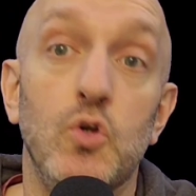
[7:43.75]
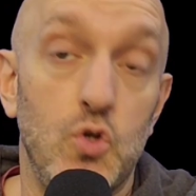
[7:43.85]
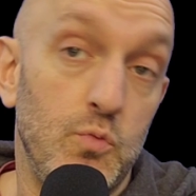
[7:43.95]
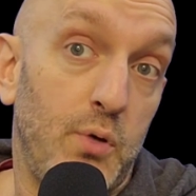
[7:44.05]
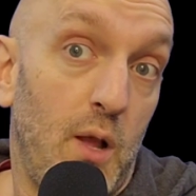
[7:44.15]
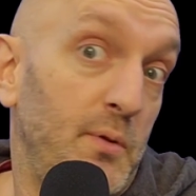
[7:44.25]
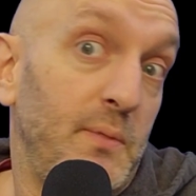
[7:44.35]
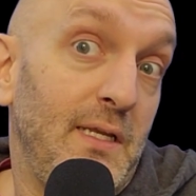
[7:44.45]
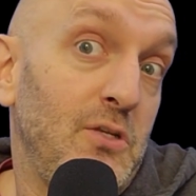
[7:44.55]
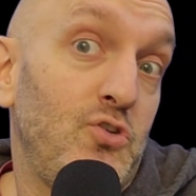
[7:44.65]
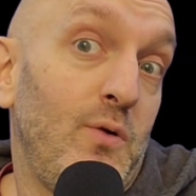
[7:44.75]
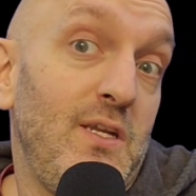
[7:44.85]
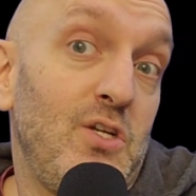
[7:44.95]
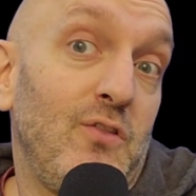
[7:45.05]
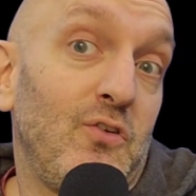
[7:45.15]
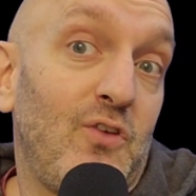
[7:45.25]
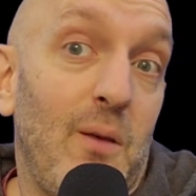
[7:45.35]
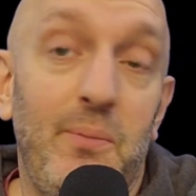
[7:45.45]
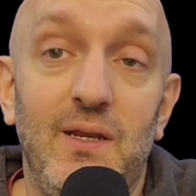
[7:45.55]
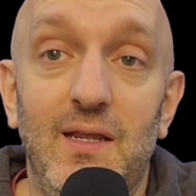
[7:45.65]
who probably enjoy each other's
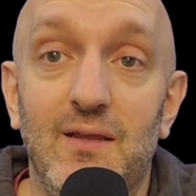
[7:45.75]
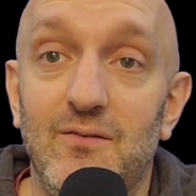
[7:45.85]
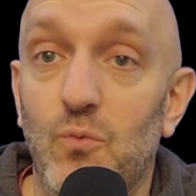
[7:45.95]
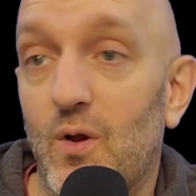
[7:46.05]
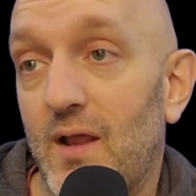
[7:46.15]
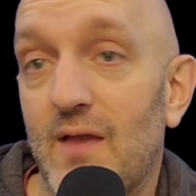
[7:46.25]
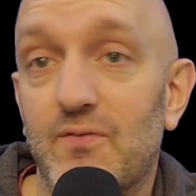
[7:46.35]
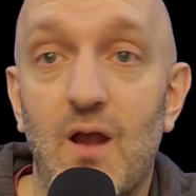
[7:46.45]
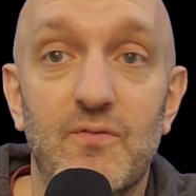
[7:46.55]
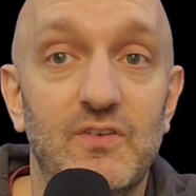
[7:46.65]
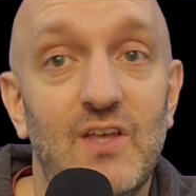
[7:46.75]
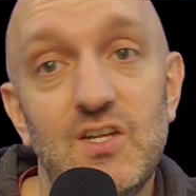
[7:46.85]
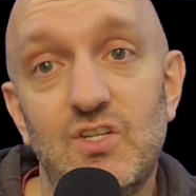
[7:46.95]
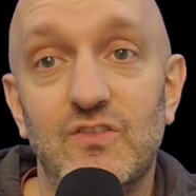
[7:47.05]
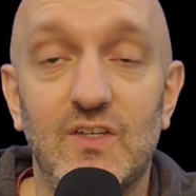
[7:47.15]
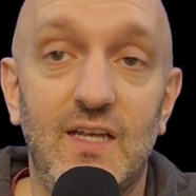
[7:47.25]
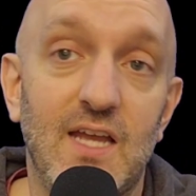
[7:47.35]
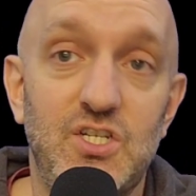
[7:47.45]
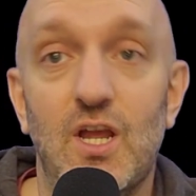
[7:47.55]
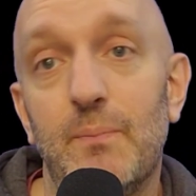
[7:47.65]
company and want to have conversations and
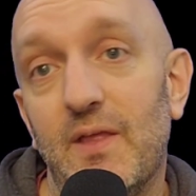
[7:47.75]
catch up.